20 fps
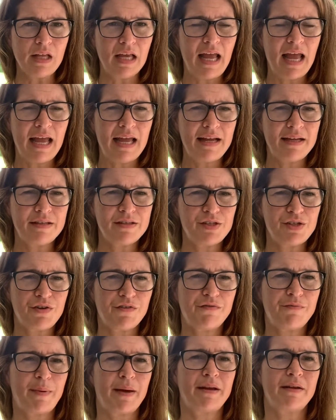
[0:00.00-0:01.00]
and
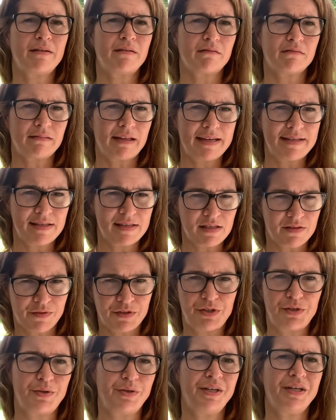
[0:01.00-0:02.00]
you've been licensed for
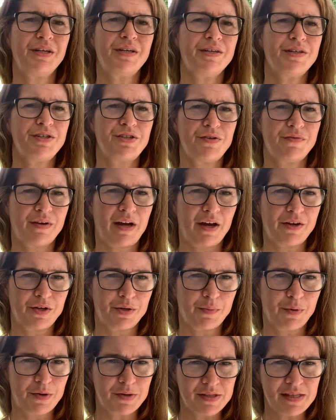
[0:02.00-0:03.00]
2 years, you've got your
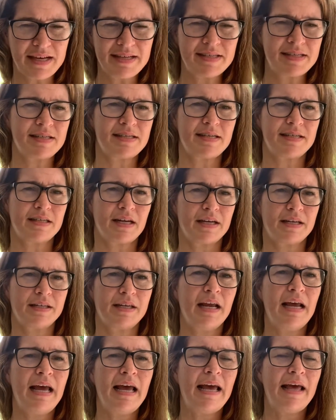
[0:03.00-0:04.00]
post-licensing done,
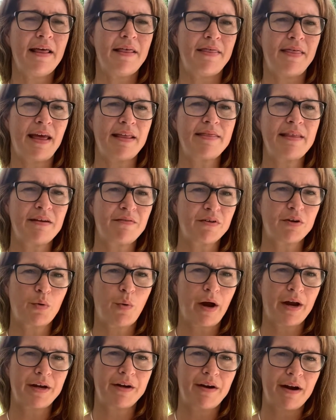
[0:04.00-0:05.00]
then they
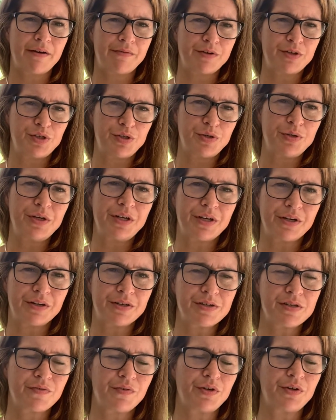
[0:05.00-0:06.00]
require every 2
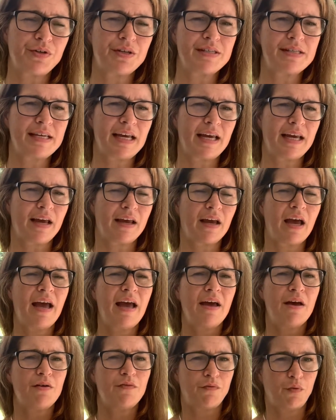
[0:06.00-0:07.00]
years for you to take
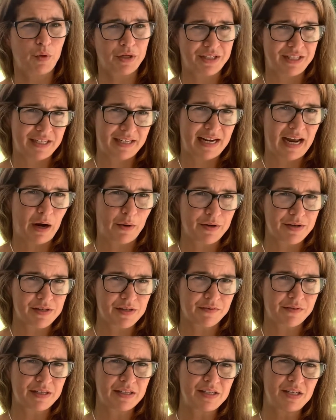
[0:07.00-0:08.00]
14 hours
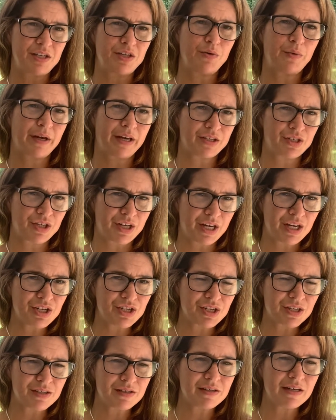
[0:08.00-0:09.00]
of continuing
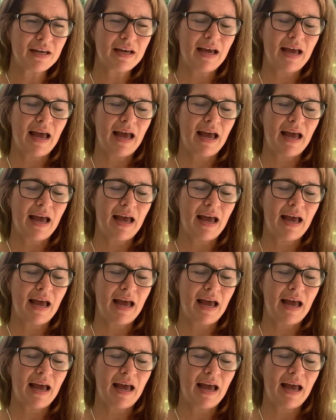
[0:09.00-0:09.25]
education.